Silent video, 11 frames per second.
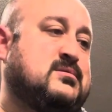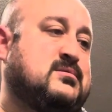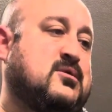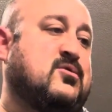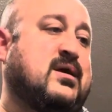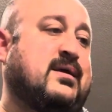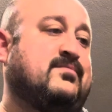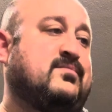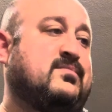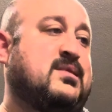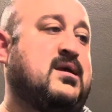Okay.
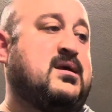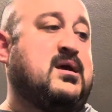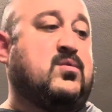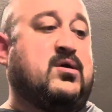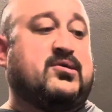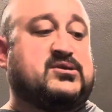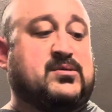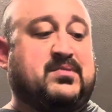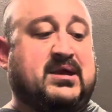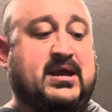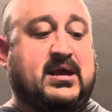Well, there's a
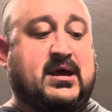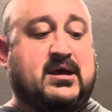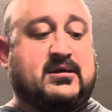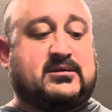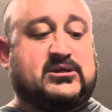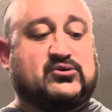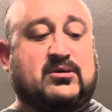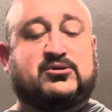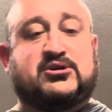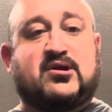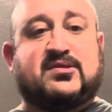big uh,
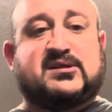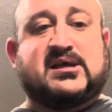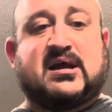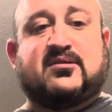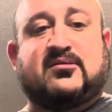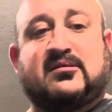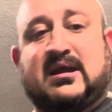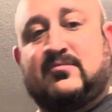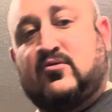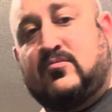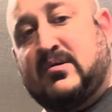description on the side of the
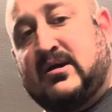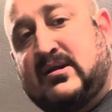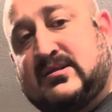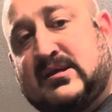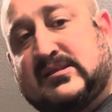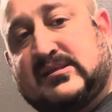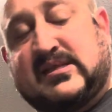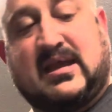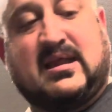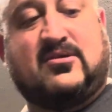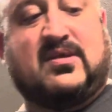label, but it doesn't
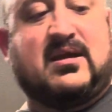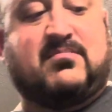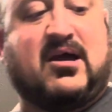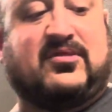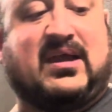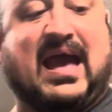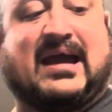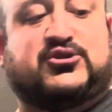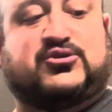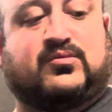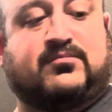say anything about the
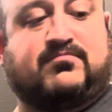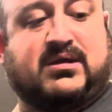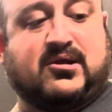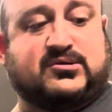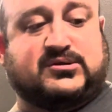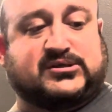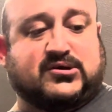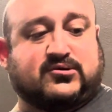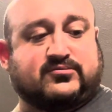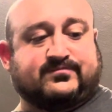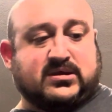actual beer,
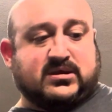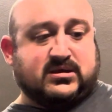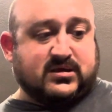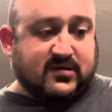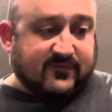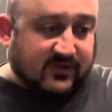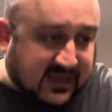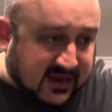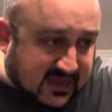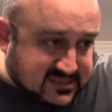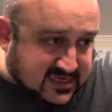so forget
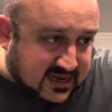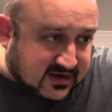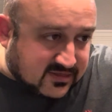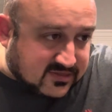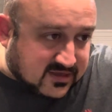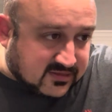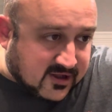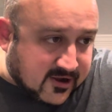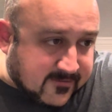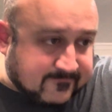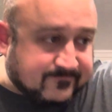I said anything
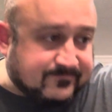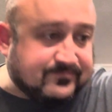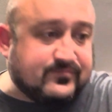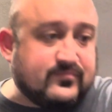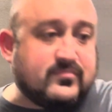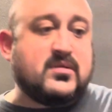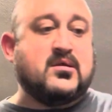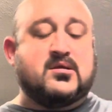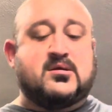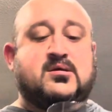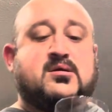there.
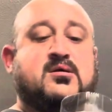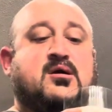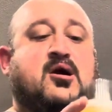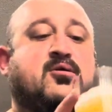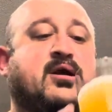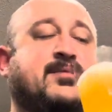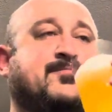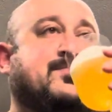All right.